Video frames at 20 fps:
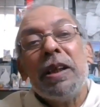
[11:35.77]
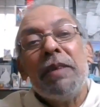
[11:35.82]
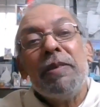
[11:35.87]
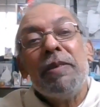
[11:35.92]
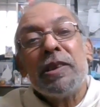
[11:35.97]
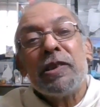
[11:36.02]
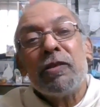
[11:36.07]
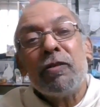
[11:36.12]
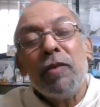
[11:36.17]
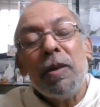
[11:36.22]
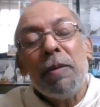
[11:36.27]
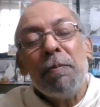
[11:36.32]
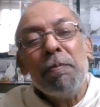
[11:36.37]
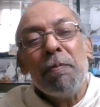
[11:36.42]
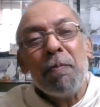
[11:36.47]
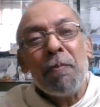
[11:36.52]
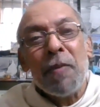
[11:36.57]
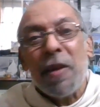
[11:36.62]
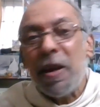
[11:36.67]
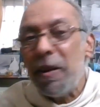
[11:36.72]
I will
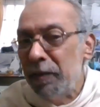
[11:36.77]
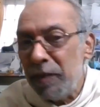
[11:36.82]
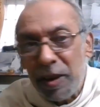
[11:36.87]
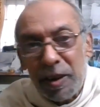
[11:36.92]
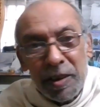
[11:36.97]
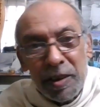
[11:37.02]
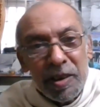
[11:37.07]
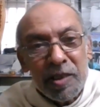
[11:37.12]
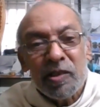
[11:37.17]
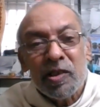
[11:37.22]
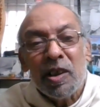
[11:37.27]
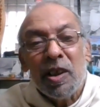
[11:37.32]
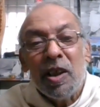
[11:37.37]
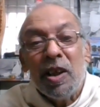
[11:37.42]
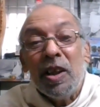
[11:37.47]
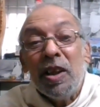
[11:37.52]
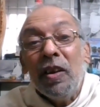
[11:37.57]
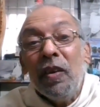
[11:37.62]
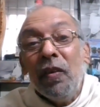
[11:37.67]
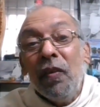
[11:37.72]
swim. There is
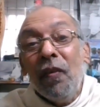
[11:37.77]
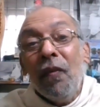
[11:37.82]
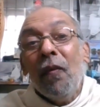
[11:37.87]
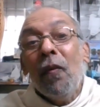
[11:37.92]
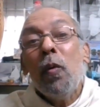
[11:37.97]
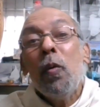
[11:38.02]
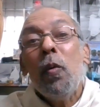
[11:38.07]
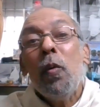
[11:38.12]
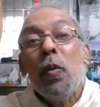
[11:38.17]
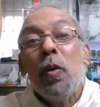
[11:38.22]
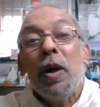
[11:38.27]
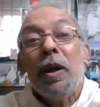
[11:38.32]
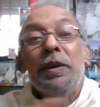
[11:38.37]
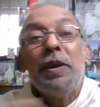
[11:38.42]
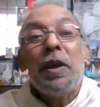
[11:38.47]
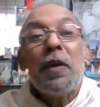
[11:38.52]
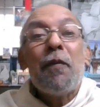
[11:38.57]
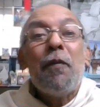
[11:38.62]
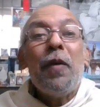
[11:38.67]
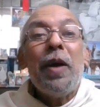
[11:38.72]
no
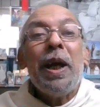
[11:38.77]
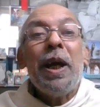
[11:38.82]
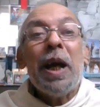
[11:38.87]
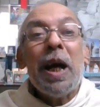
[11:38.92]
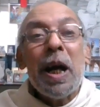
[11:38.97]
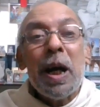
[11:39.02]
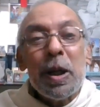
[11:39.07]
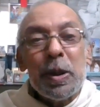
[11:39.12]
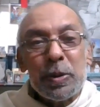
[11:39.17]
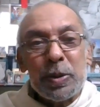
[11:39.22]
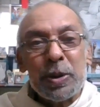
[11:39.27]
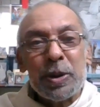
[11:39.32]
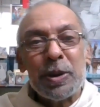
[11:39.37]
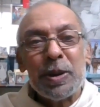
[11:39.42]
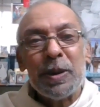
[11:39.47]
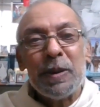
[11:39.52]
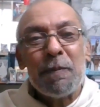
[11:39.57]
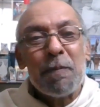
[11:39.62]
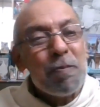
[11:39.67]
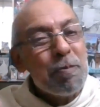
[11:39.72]
other way
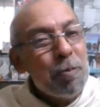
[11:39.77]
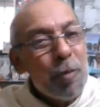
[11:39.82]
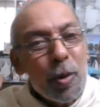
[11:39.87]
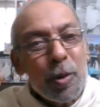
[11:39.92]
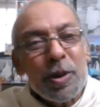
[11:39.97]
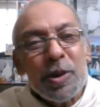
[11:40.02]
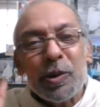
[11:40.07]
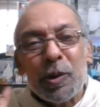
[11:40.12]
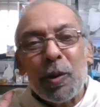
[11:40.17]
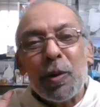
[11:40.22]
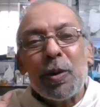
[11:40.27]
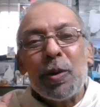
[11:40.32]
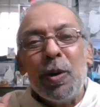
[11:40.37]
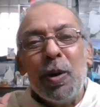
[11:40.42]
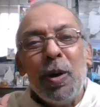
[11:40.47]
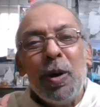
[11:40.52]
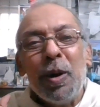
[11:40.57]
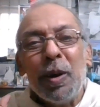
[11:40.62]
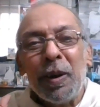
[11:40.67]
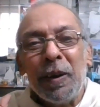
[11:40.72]
out. Boat is all
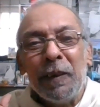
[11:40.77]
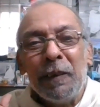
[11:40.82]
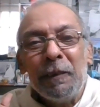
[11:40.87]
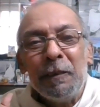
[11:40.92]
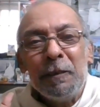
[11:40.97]
gone.